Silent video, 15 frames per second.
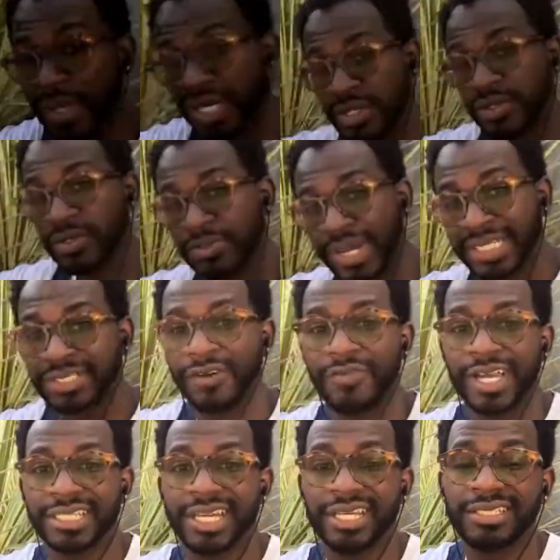going to use
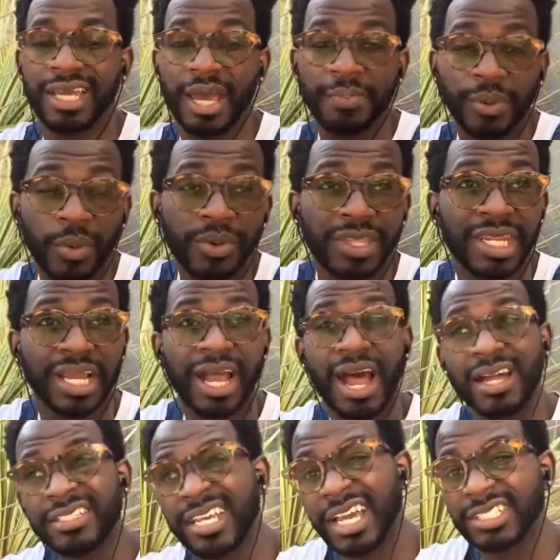myself as an example within the
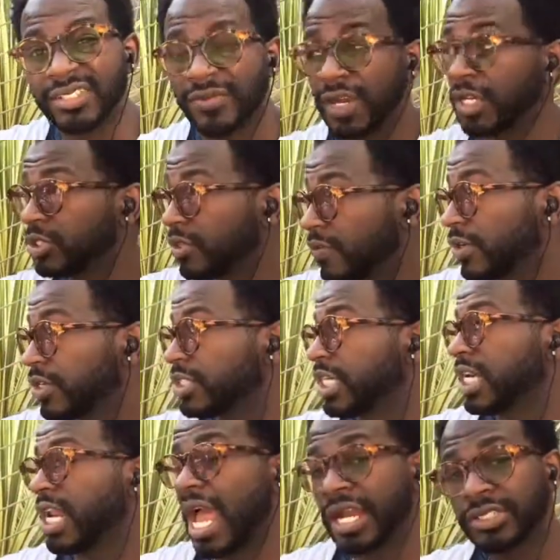context of
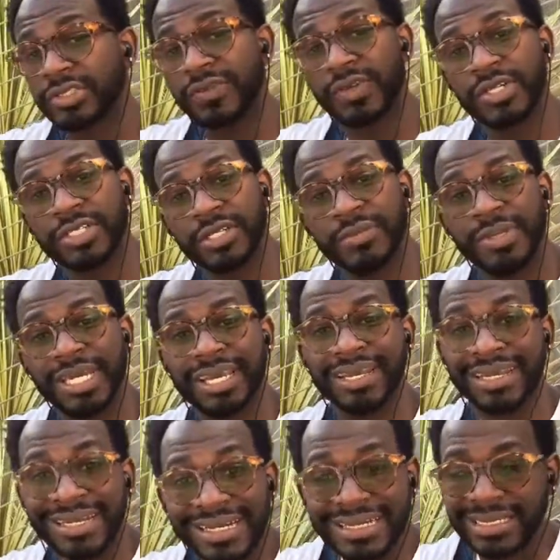introversion and extroversion
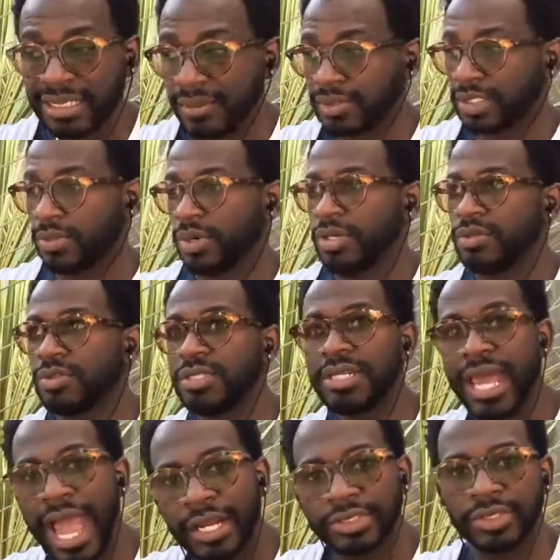because I'm someone who's
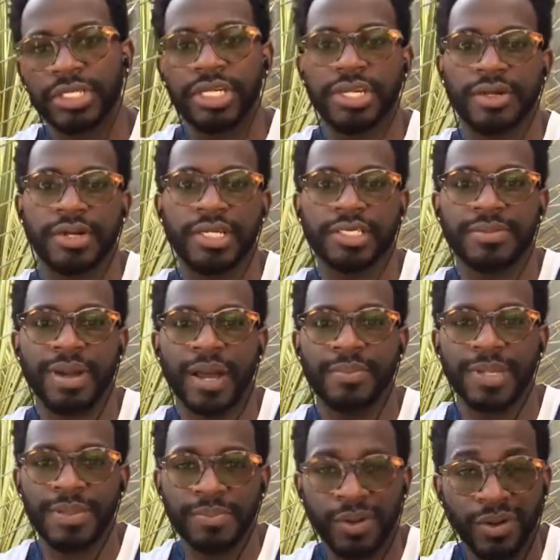naturally curious
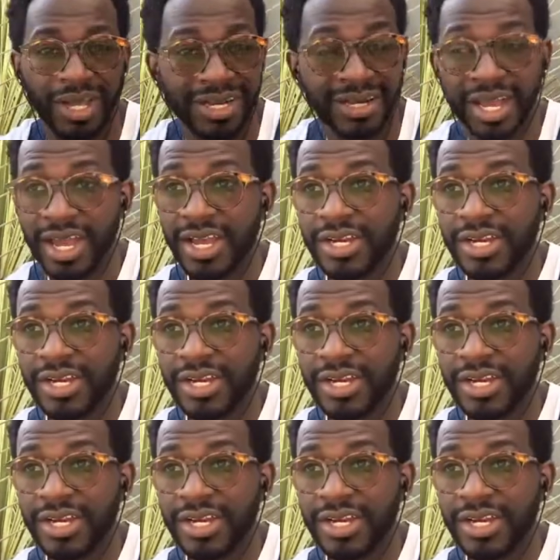about people and